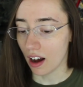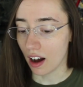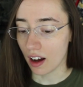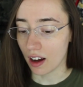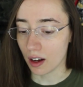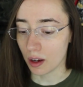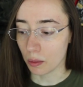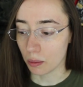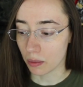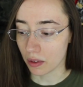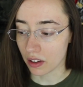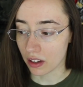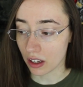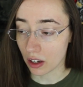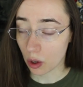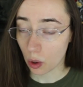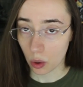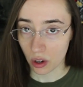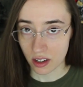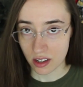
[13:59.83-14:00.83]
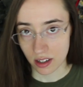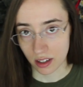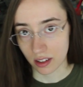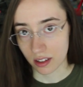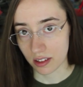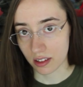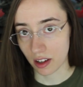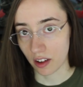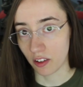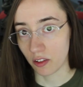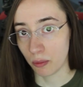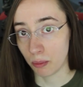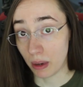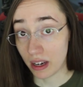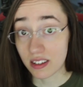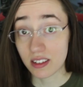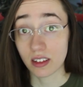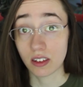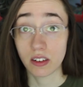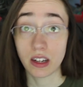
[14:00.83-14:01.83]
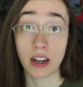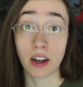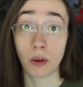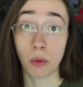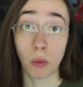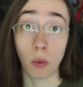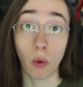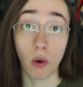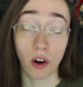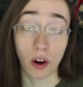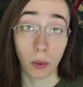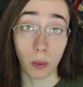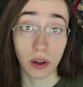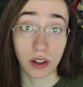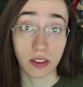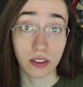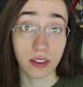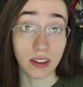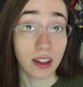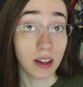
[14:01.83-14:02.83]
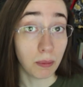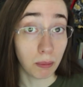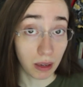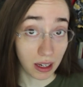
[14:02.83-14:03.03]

Um, the Cortas are basically at war with the